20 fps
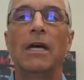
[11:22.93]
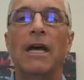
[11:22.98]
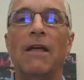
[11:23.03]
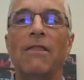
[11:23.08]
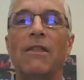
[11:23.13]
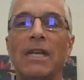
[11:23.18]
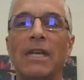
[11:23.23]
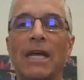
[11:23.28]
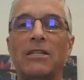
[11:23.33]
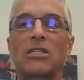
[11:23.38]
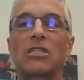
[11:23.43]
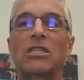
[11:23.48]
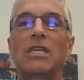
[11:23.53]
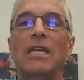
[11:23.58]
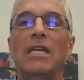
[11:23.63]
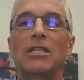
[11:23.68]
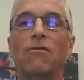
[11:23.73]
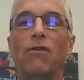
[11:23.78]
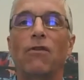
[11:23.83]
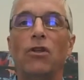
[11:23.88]
And the next
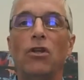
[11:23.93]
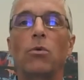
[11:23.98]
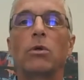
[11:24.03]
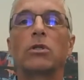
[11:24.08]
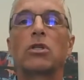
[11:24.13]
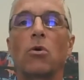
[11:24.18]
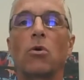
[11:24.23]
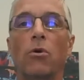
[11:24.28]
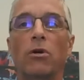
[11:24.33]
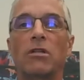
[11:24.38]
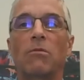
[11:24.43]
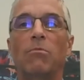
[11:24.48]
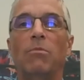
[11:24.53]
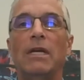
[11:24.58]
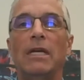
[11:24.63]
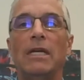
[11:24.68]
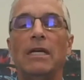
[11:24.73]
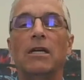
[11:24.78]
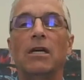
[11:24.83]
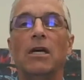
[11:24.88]
stage for you is going to
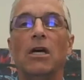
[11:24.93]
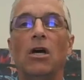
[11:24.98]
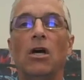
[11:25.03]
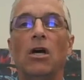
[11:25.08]
be